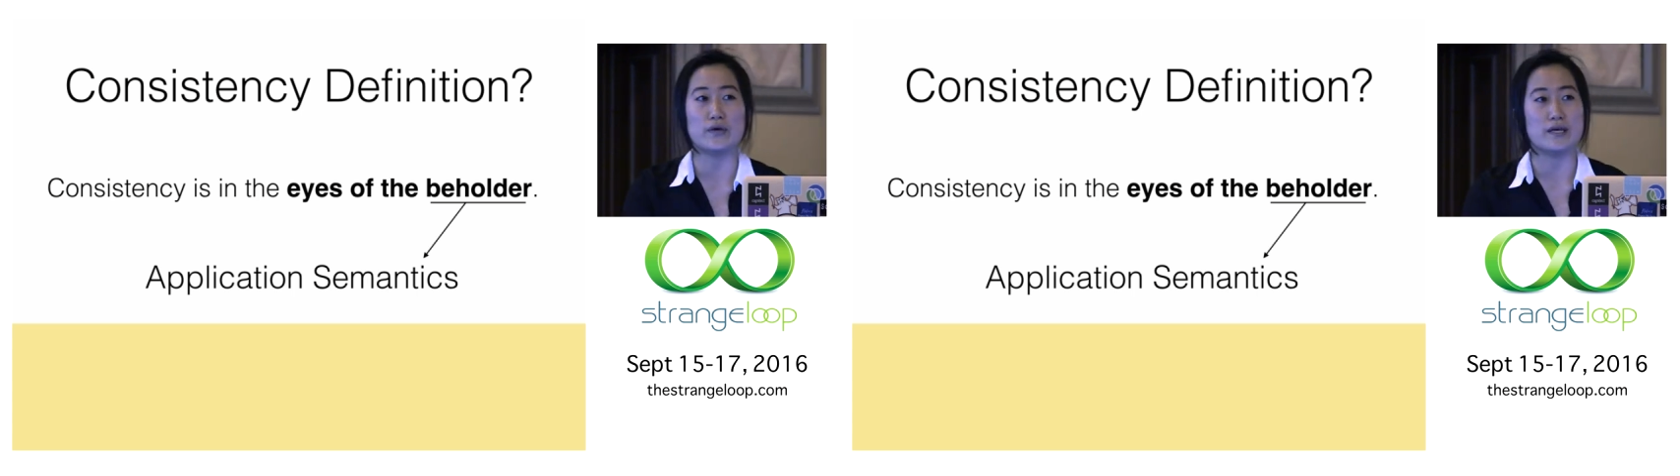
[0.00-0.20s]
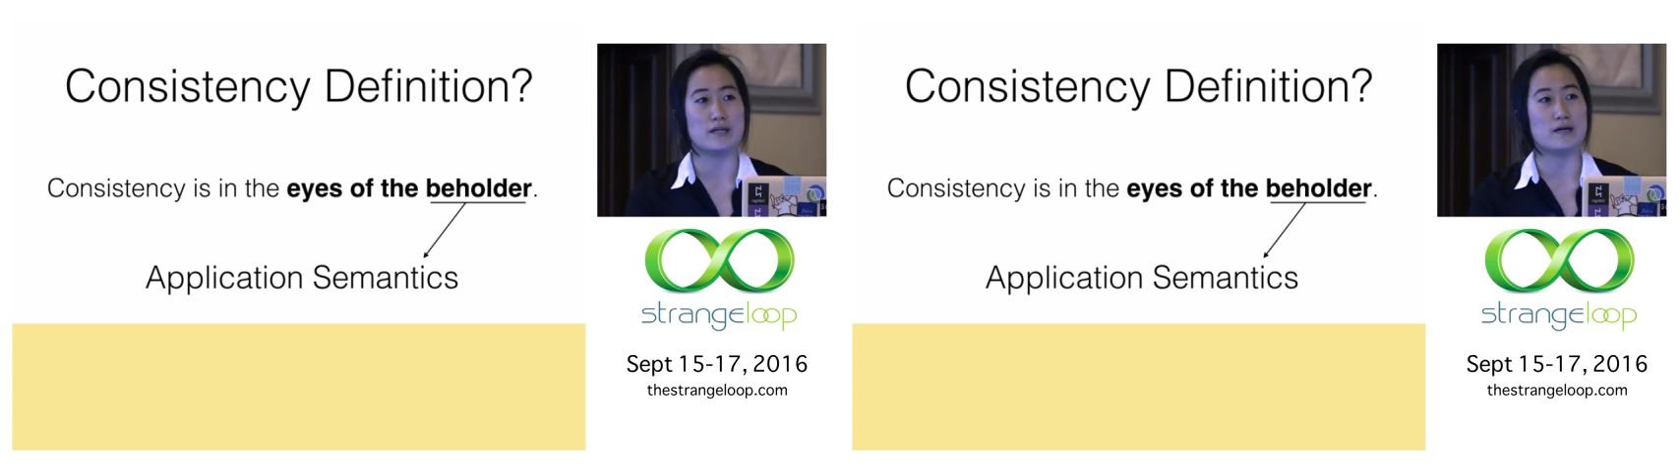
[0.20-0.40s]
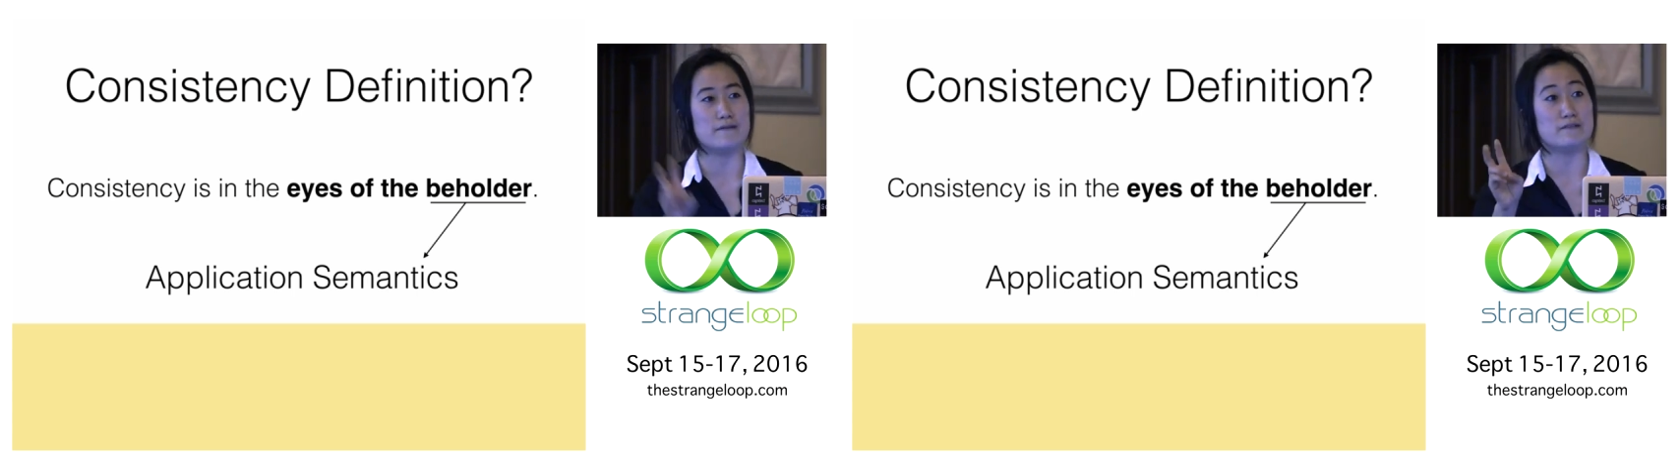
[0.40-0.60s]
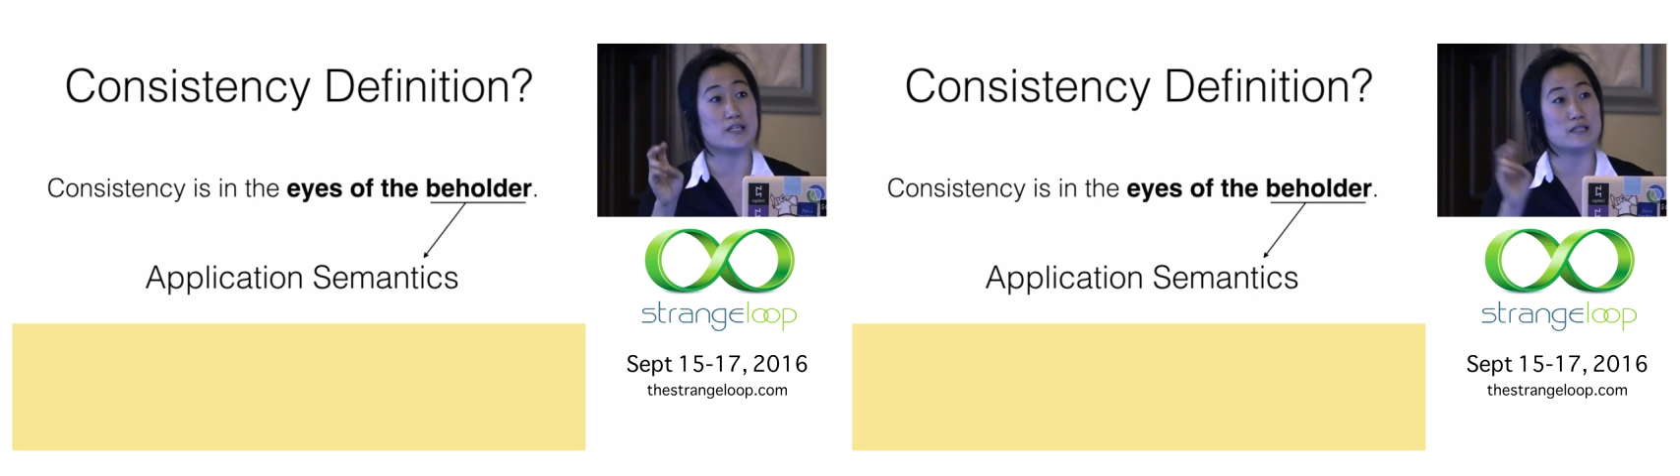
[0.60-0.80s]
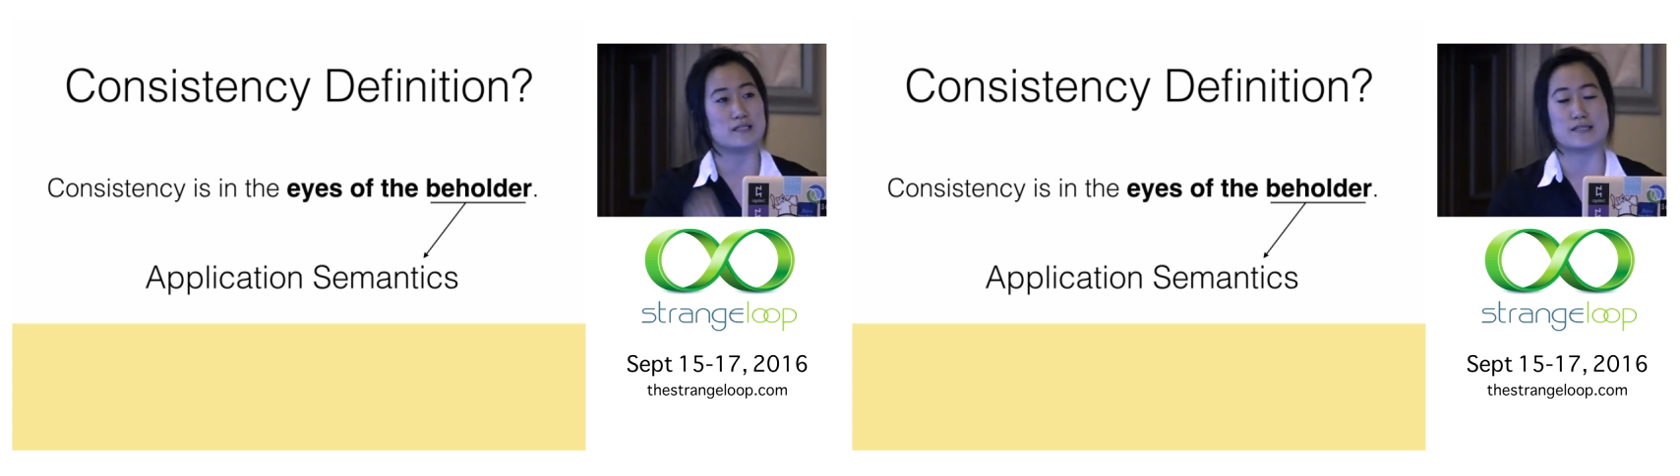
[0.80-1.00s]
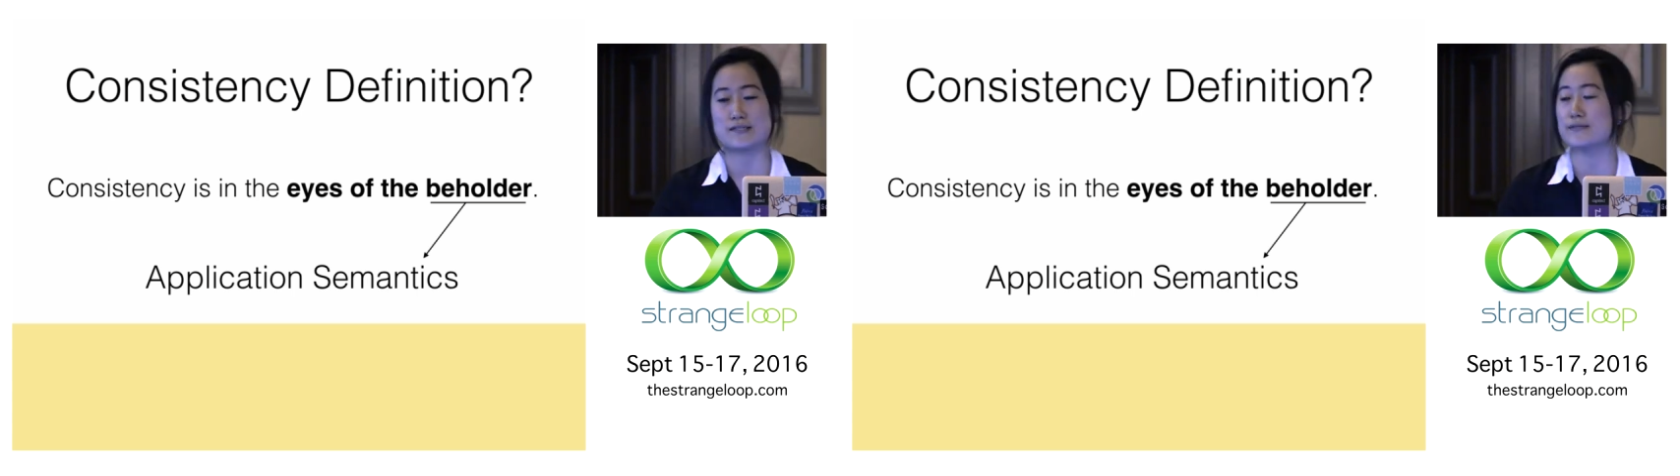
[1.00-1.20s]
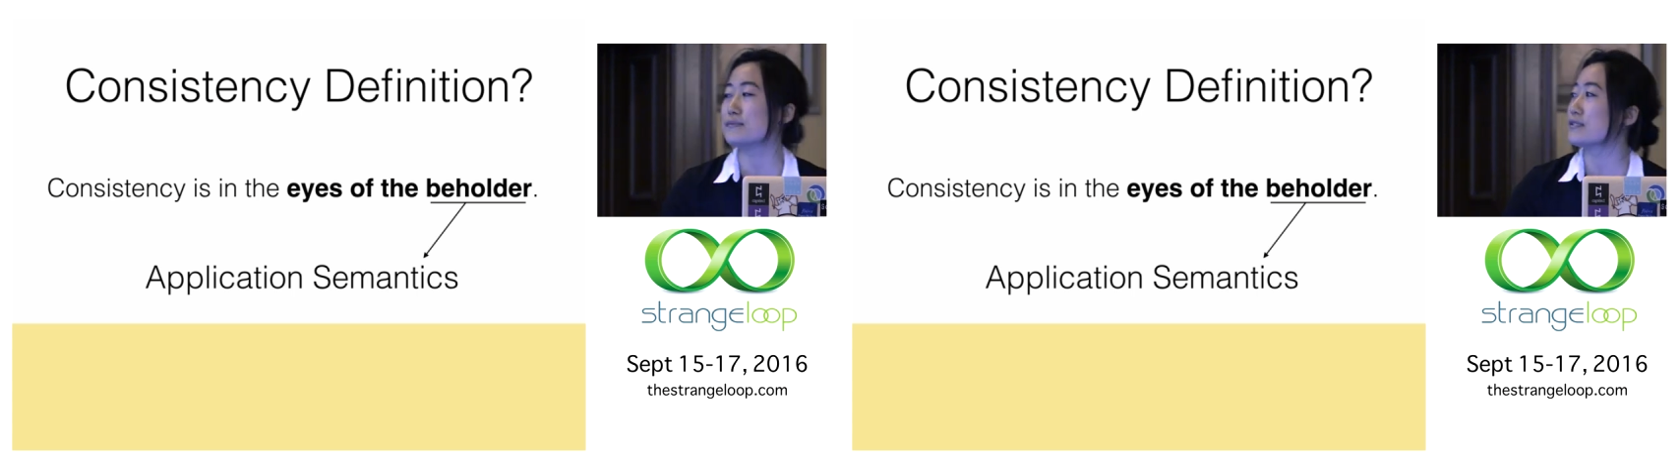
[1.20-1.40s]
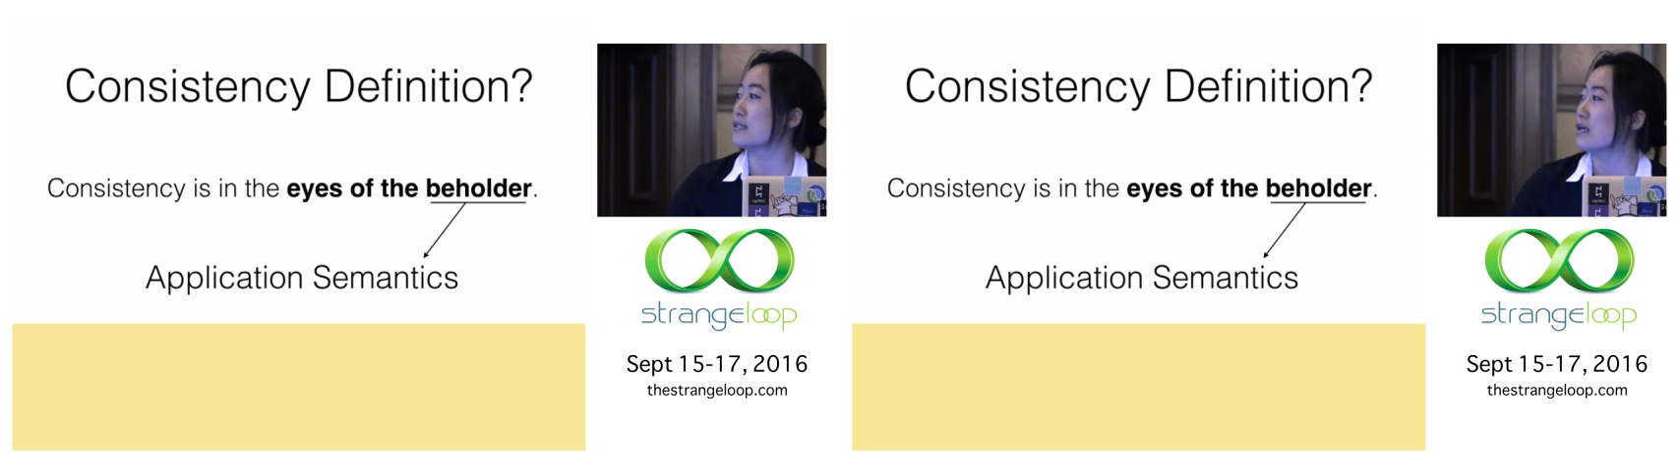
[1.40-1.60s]
in vanilla
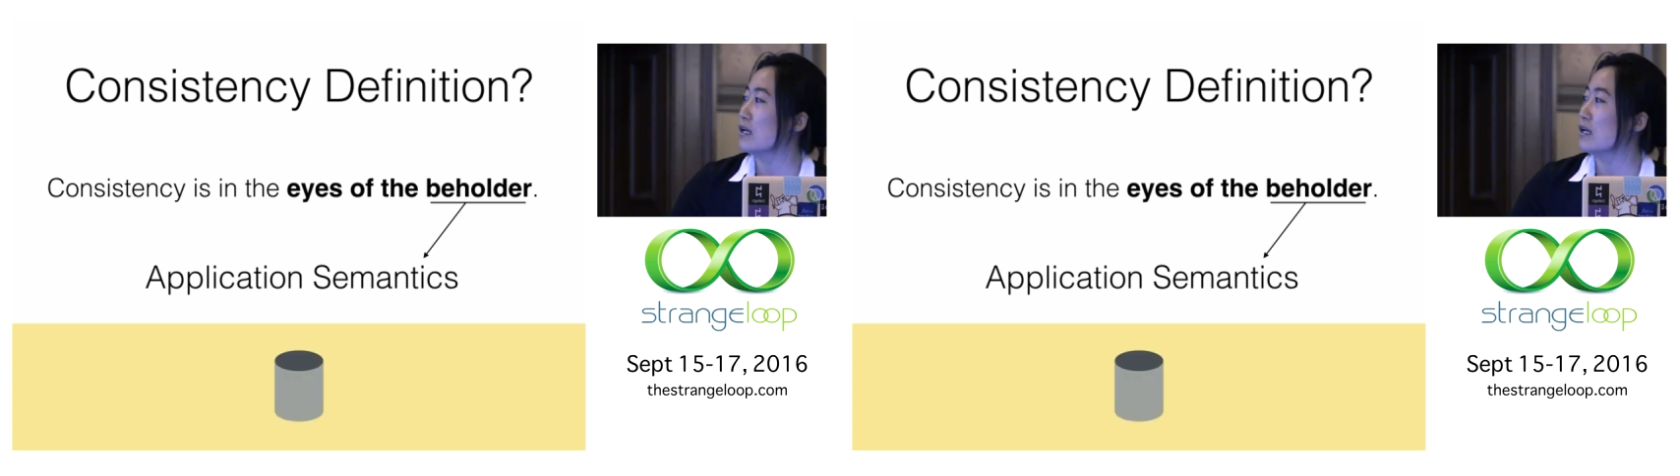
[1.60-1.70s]
systems.